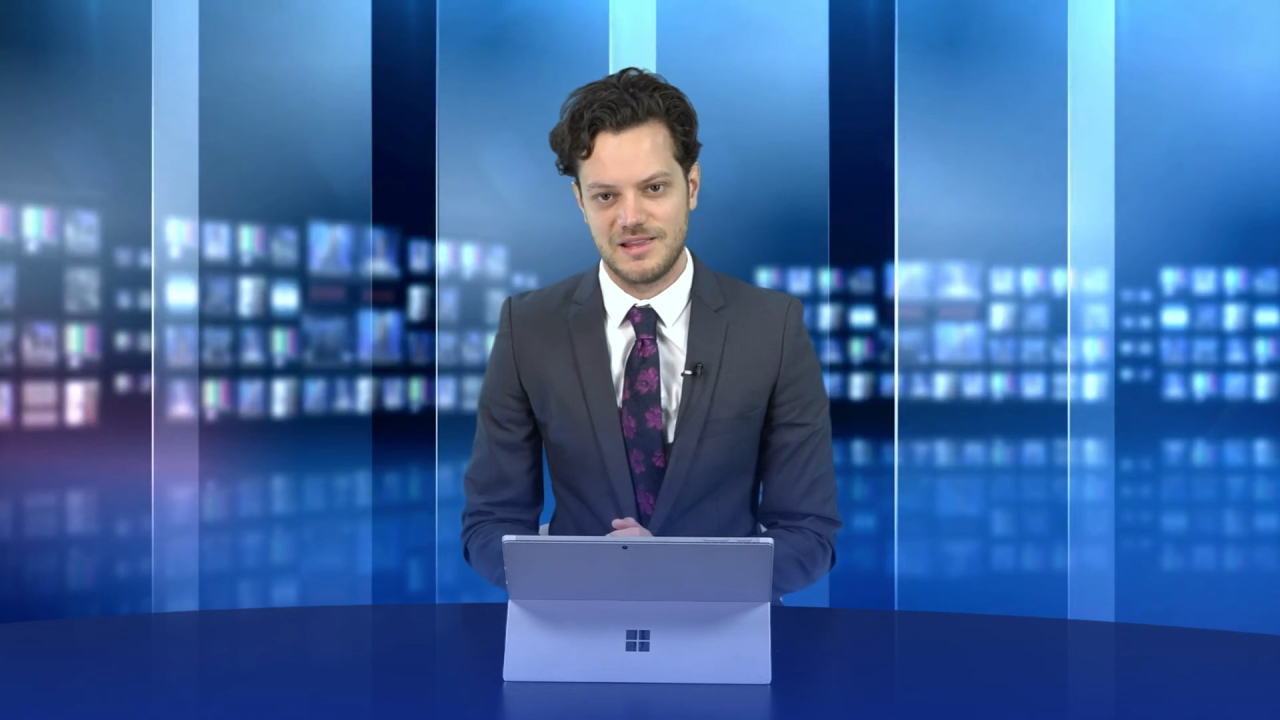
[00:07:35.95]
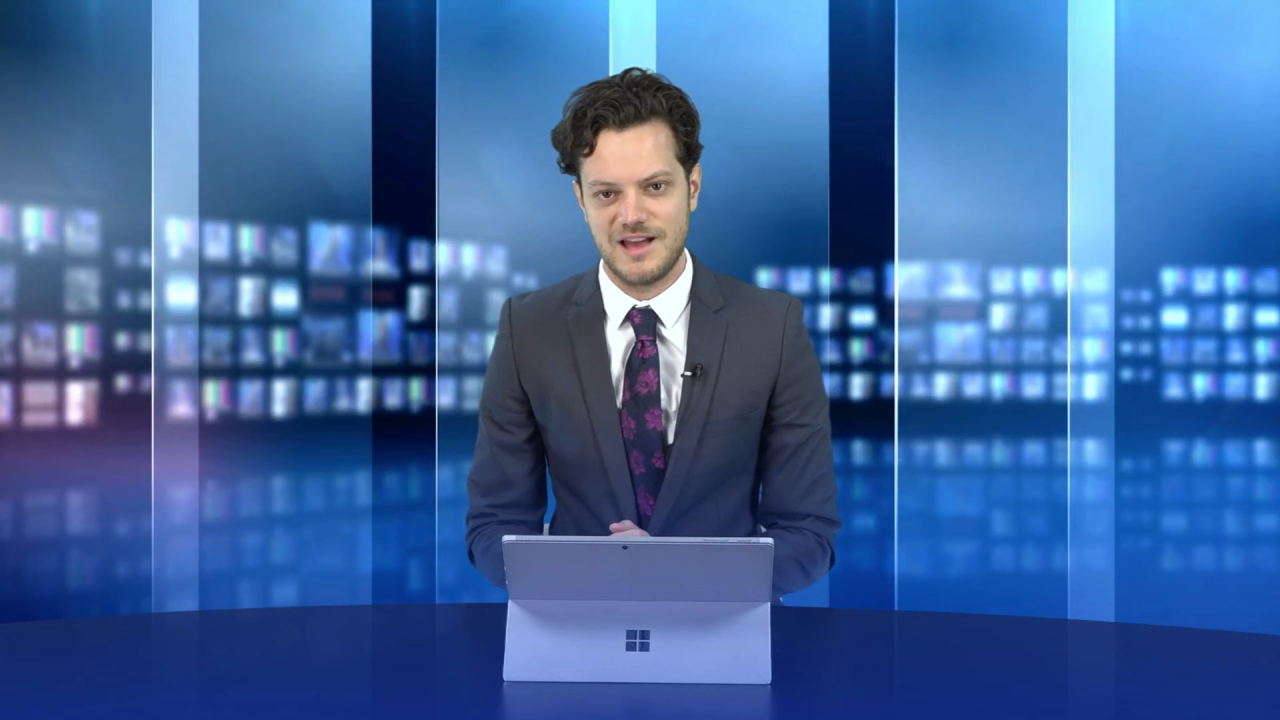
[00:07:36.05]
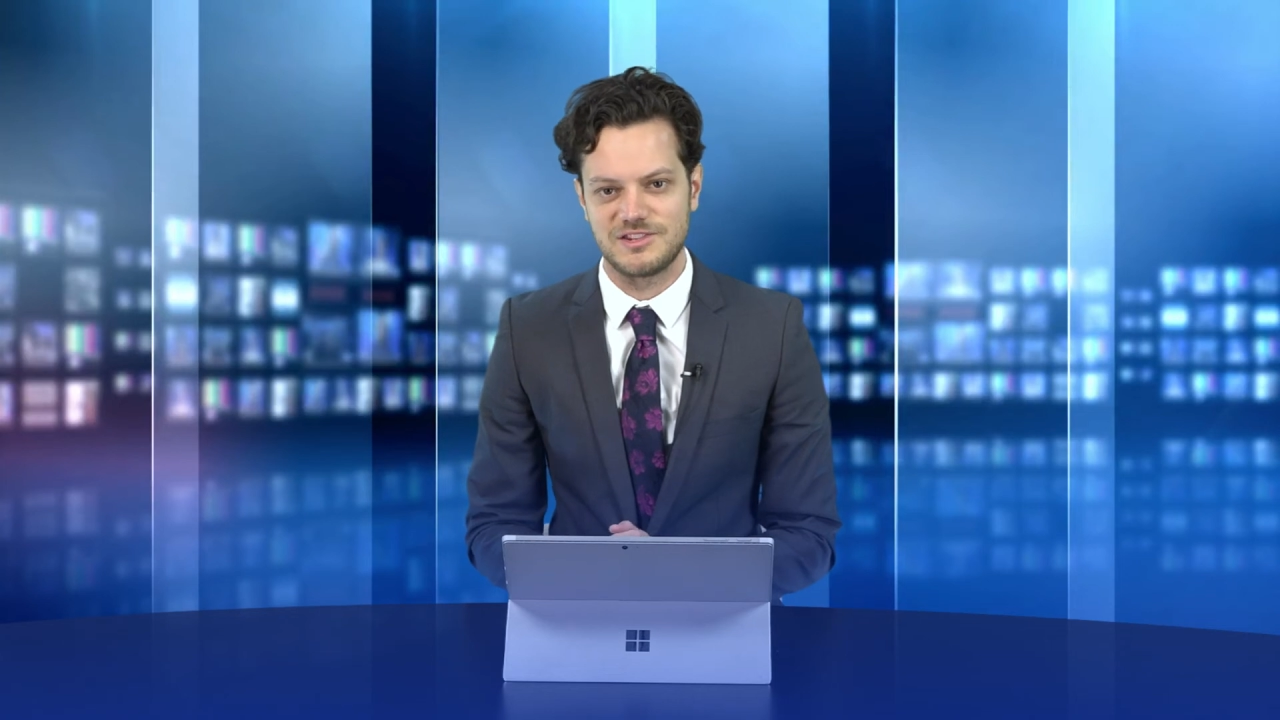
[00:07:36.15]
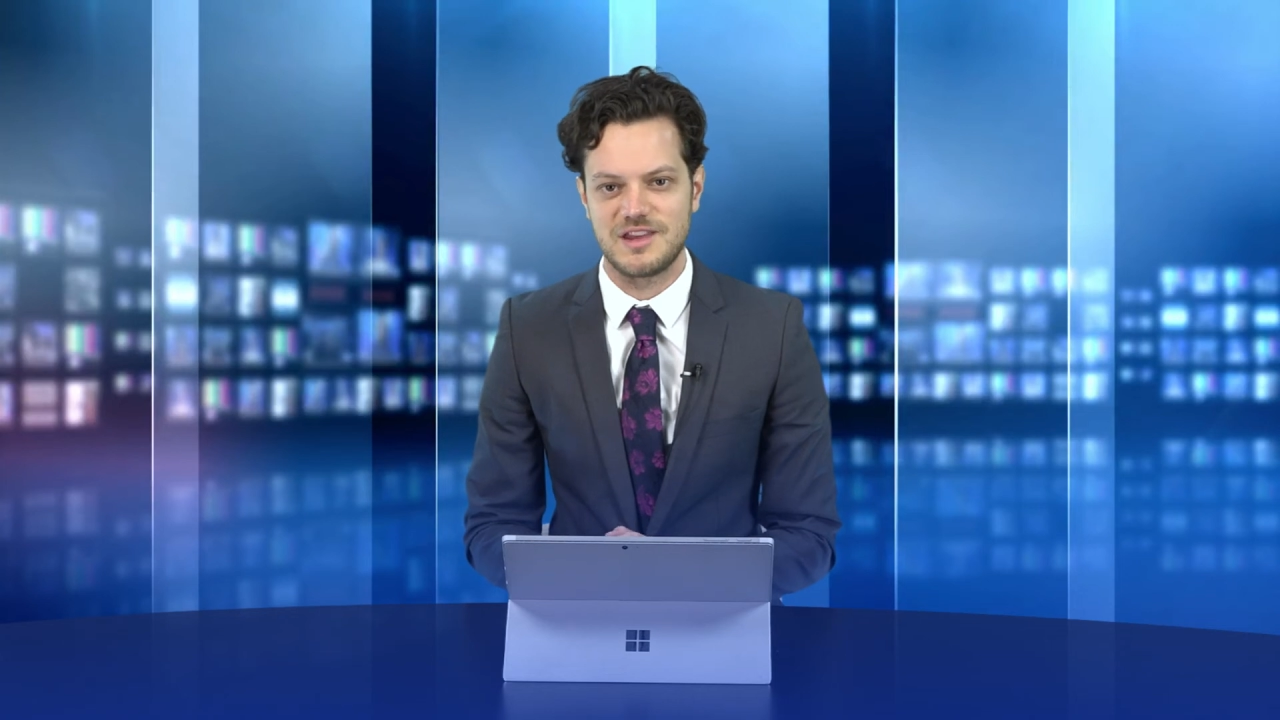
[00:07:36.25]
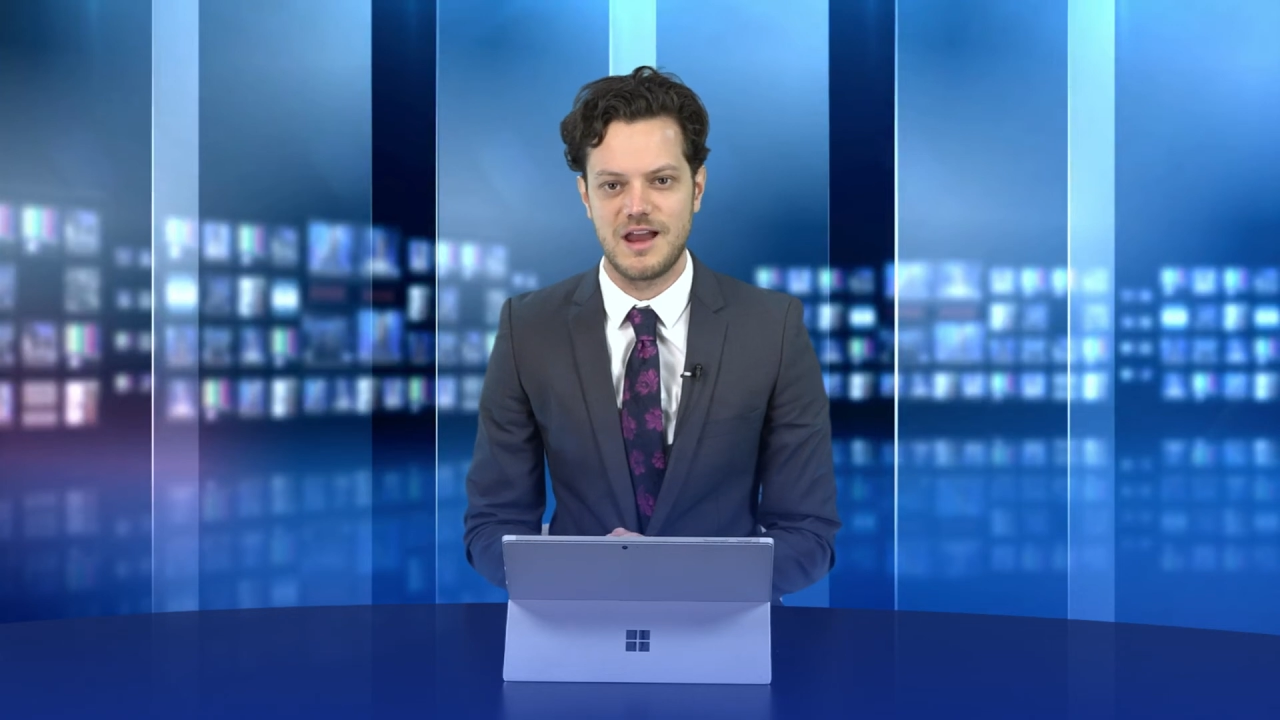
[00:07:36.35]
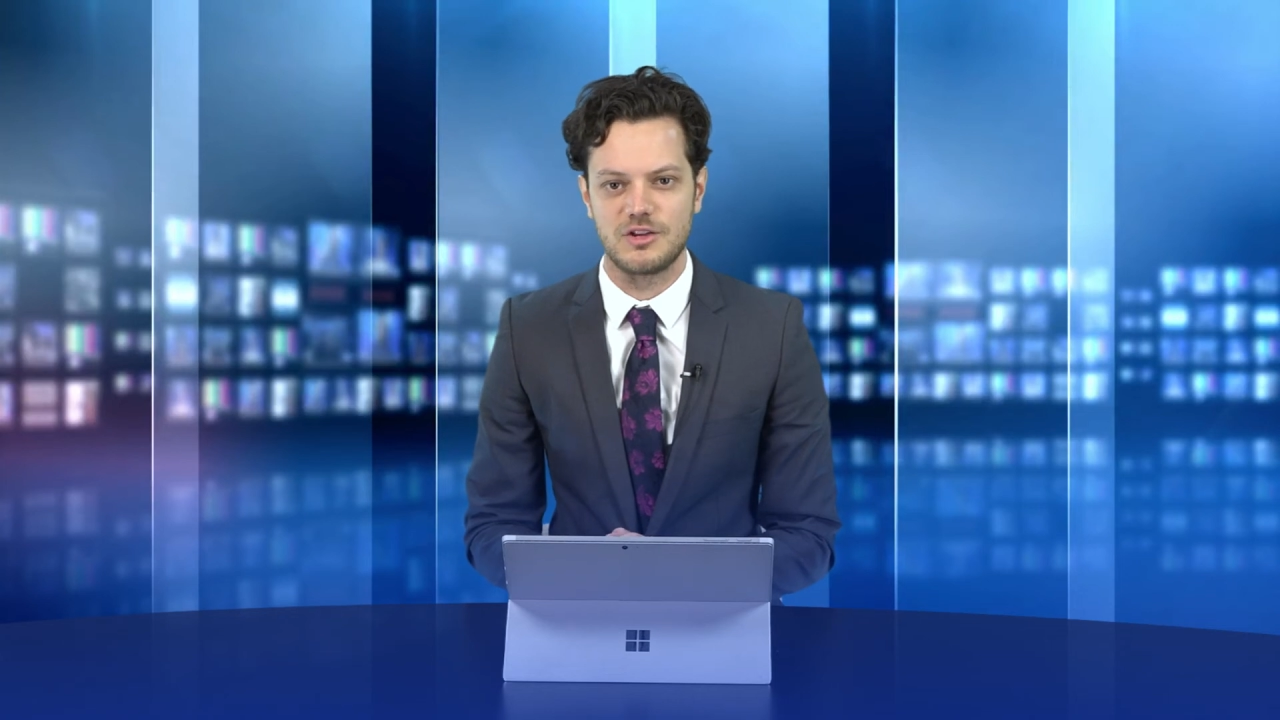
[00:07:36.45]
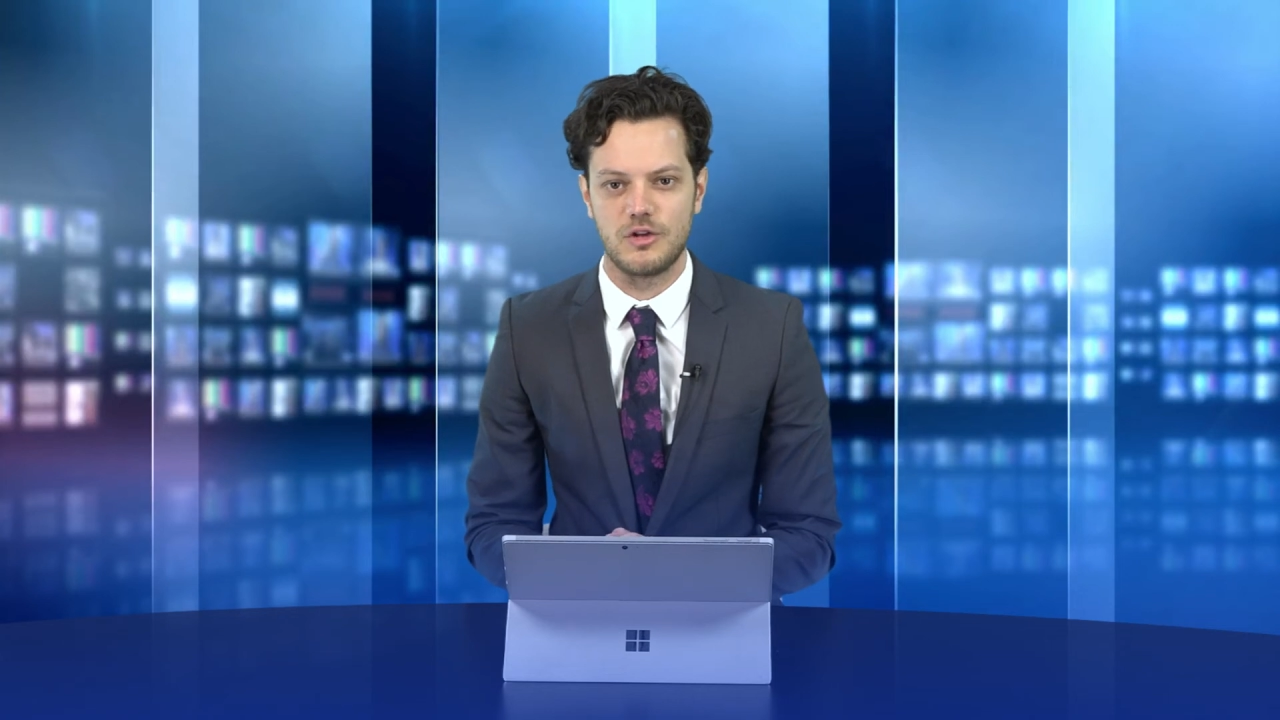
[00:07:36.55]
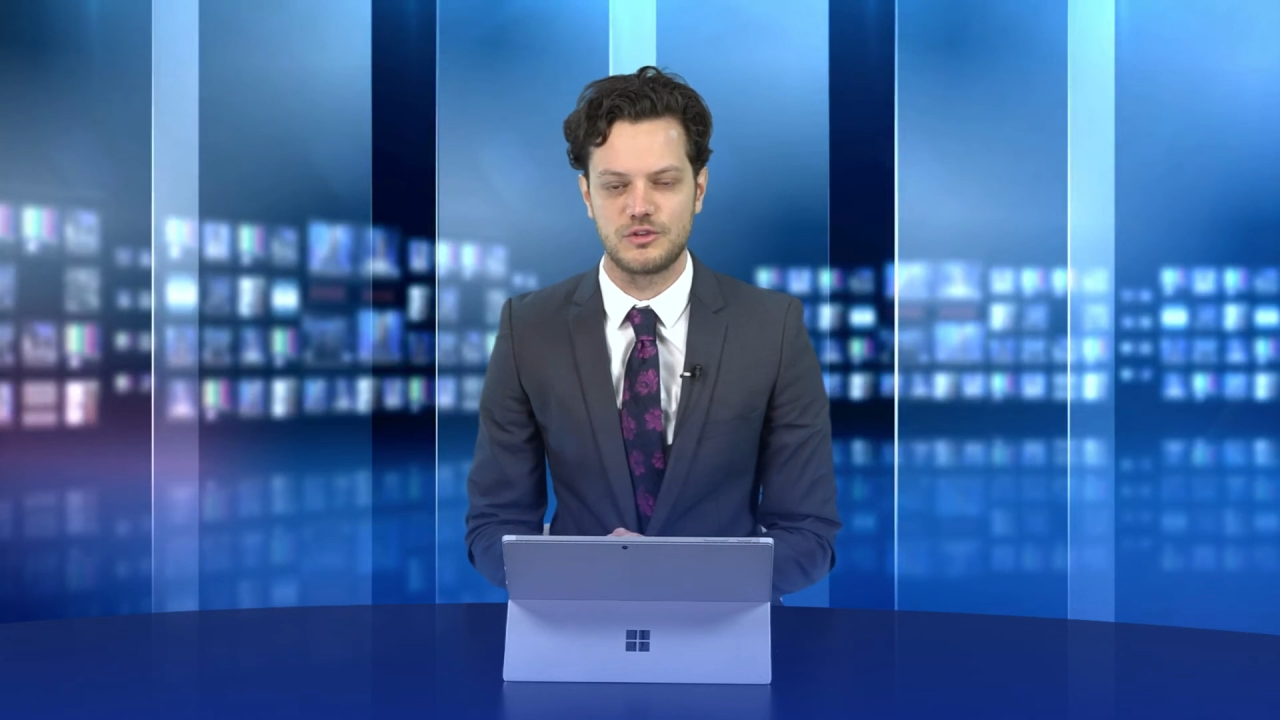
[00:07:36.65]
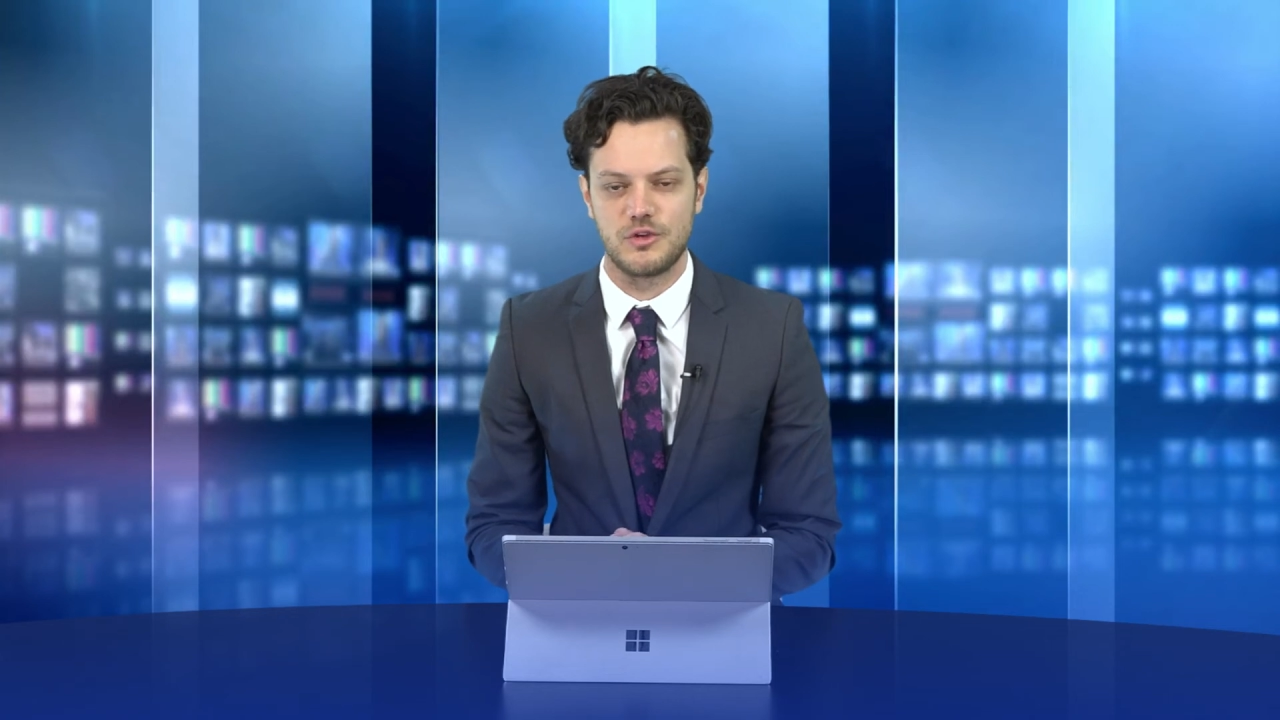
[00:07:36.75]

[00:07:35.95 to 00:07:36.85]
Last start he got